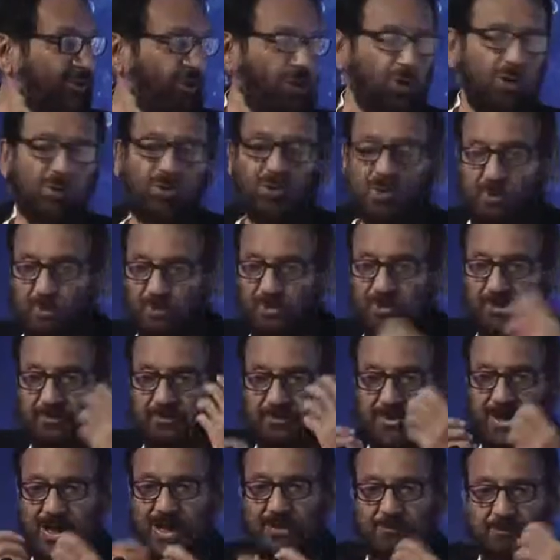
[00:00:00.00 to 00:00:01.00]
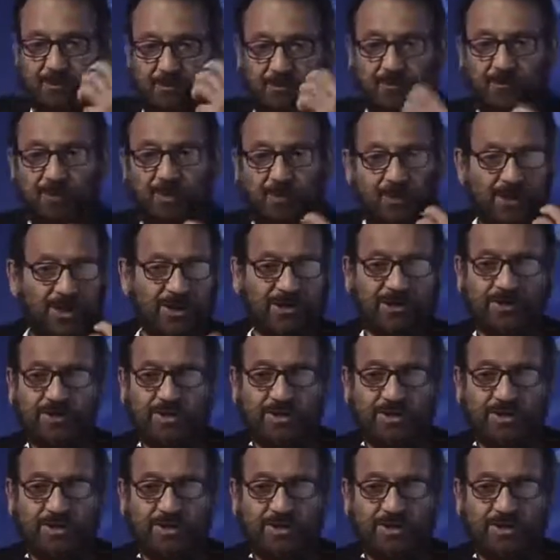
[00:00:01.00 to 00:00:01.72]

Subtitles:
or we won't even have a format.